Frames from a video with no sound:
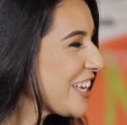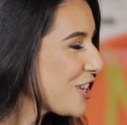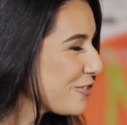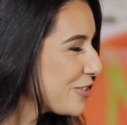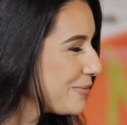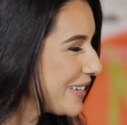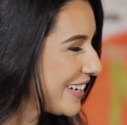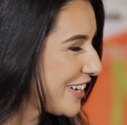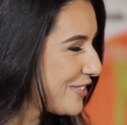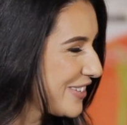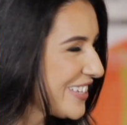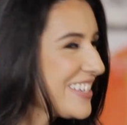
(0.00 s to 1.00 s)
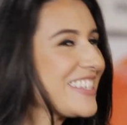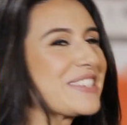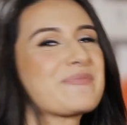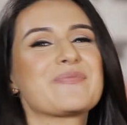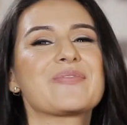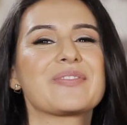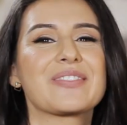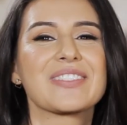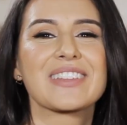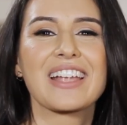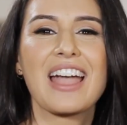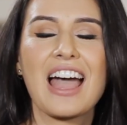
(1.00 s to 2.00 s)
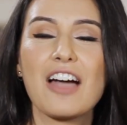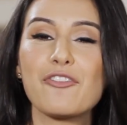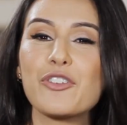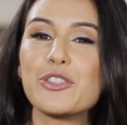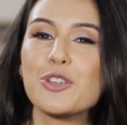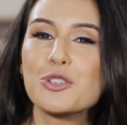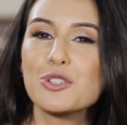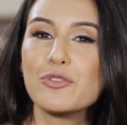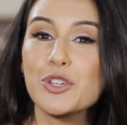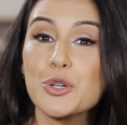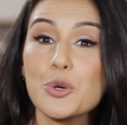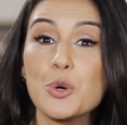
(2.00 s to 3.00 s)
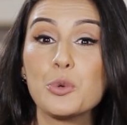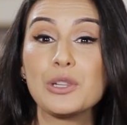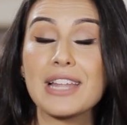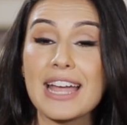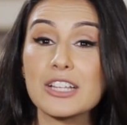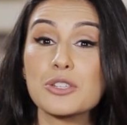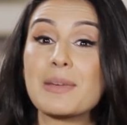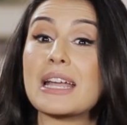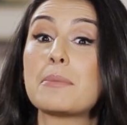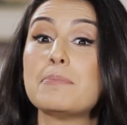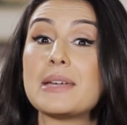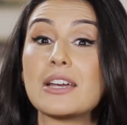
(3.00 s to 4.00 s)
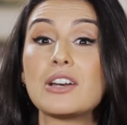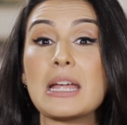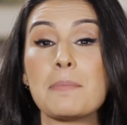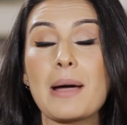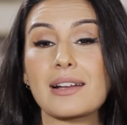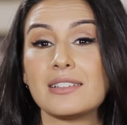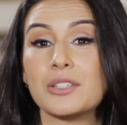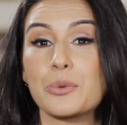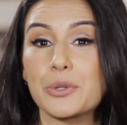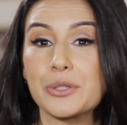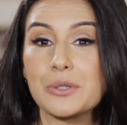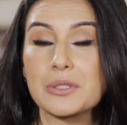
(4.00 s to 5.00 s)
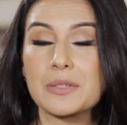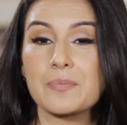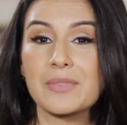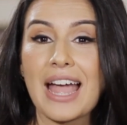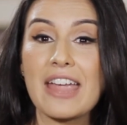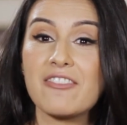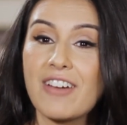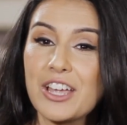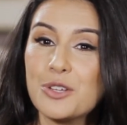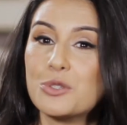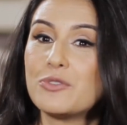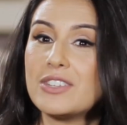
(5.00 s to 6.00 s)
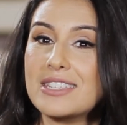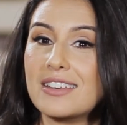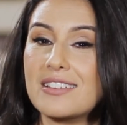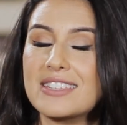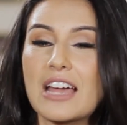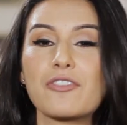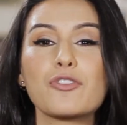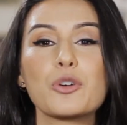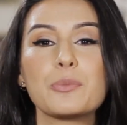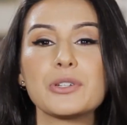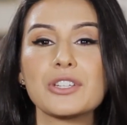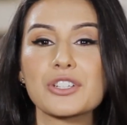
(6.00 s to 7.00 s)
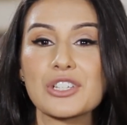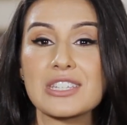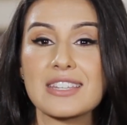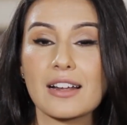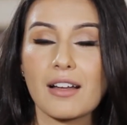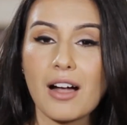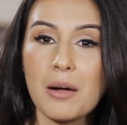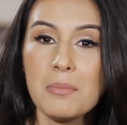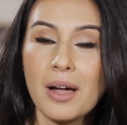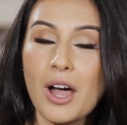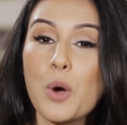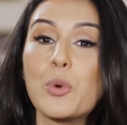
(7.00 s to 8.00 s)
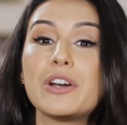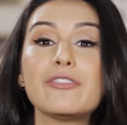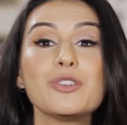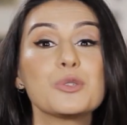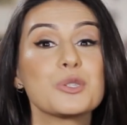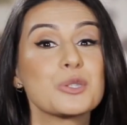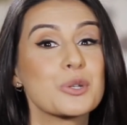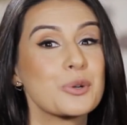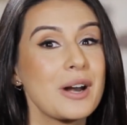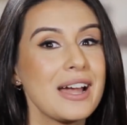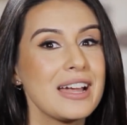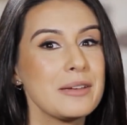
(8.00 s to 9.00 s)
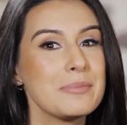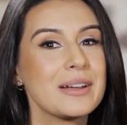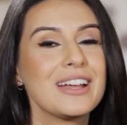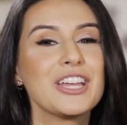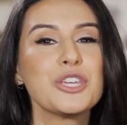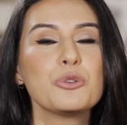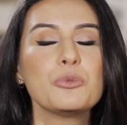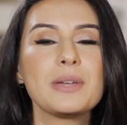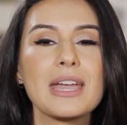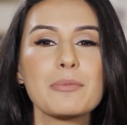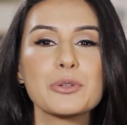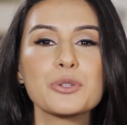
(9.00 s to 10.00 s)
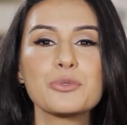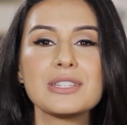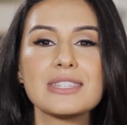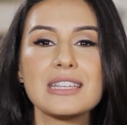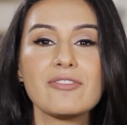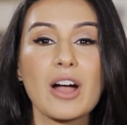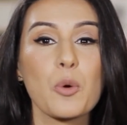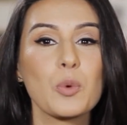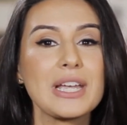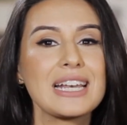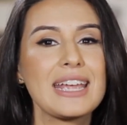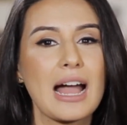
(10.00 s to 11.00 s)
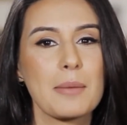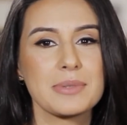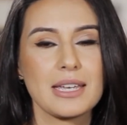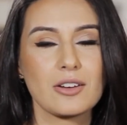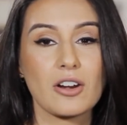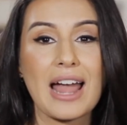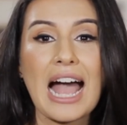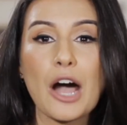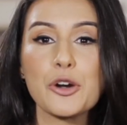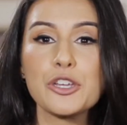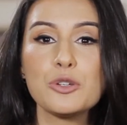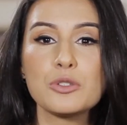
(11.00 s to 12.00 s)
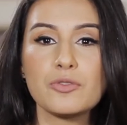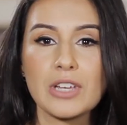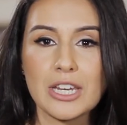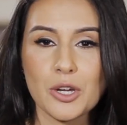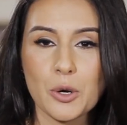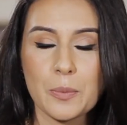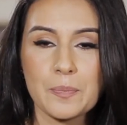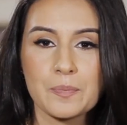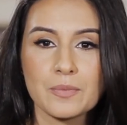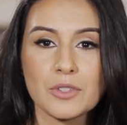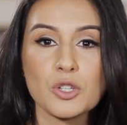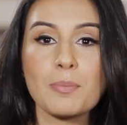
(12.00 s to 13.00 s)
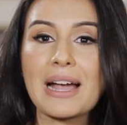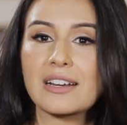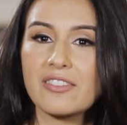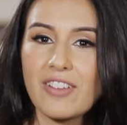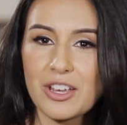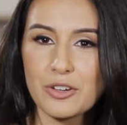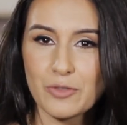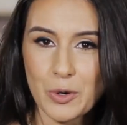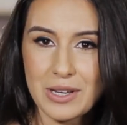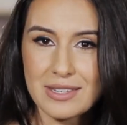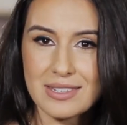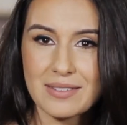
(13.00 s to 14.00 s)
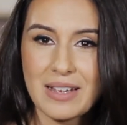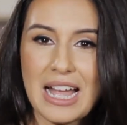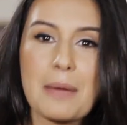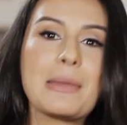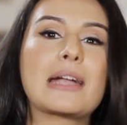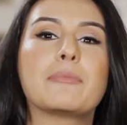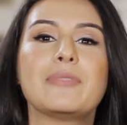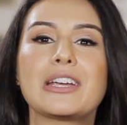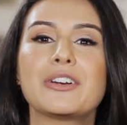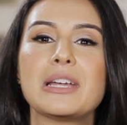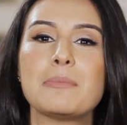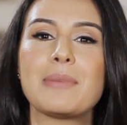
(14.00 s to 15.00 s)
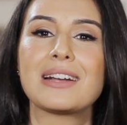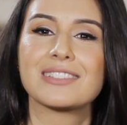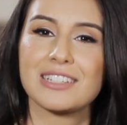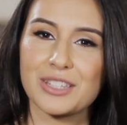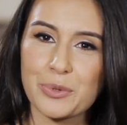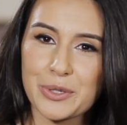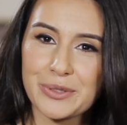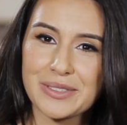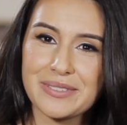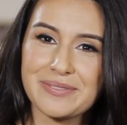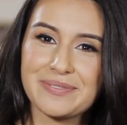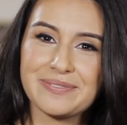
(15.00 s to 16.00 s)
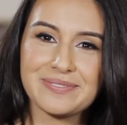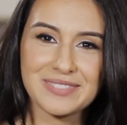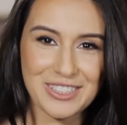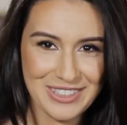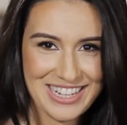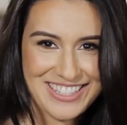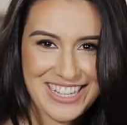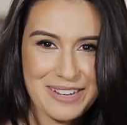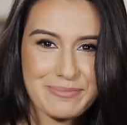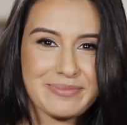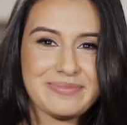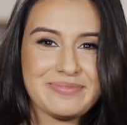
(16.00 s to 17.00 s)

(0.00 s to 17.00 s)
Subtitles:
Thank you for being here with us. And for those of you who would like to make a bigger impact in the world, I invite you to visit us at forproductions.com, where if you subscribe, you will be able to receive a weekly update on how to use video to magnify your voice and make a bigger impact in the world. Till next time.